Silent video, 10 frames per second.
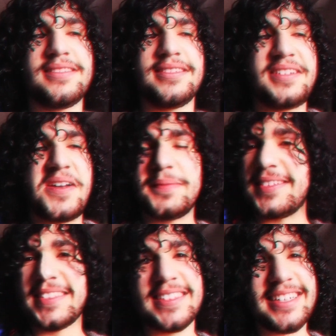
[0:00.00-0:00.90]
I'm
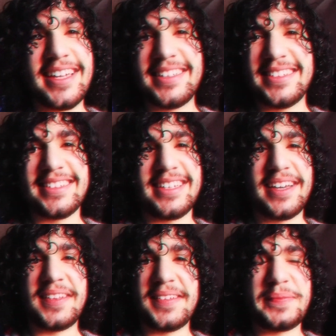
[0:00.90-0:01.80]
just excited to see
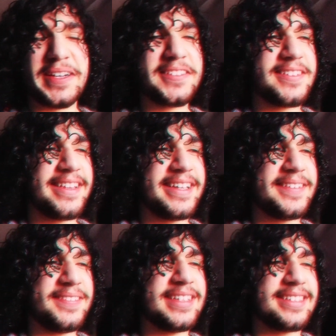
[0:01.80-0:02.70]
how this pairs with it,
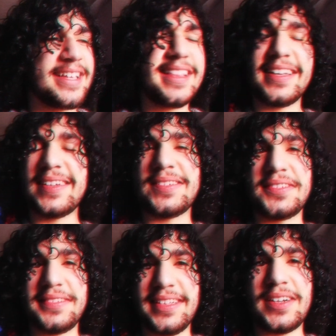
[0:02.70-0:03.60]
because I think
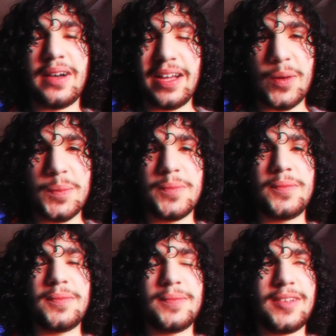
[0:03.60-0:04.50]
it'll help
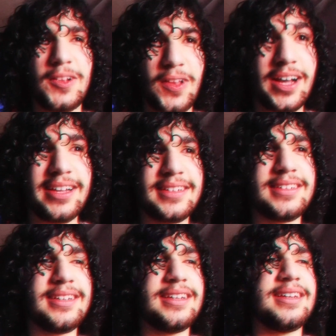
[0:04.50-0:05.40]
a lot.
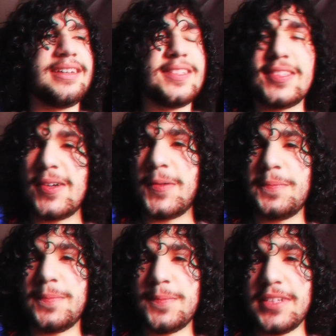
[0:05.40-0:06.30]
So
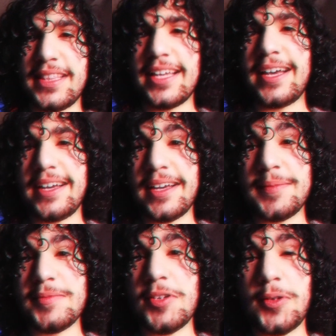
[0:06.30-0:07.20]
with that,
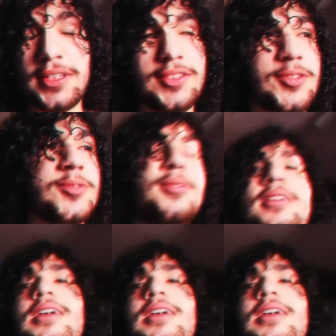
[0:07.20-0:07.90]
I'm going to